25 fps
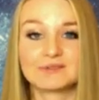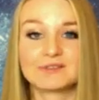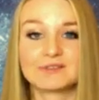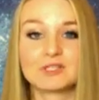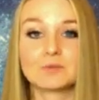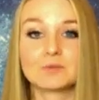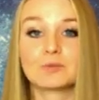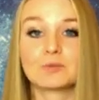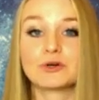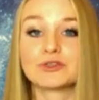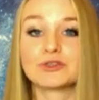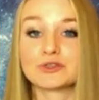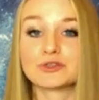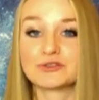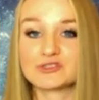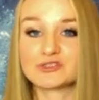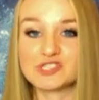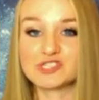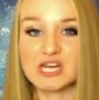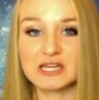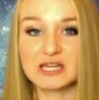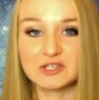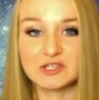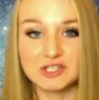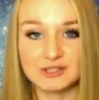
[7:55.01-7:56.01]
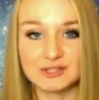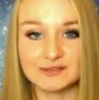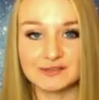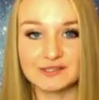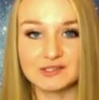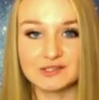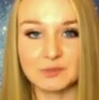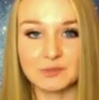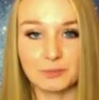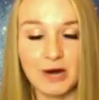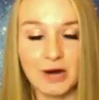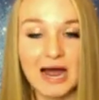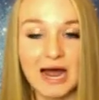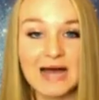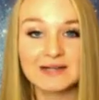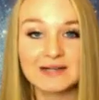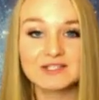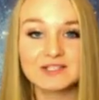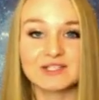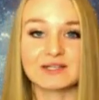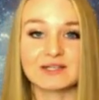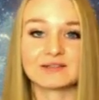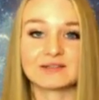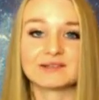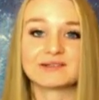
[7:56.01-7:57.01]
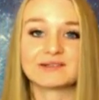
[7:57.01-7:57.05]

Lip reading: to put those changes into practice.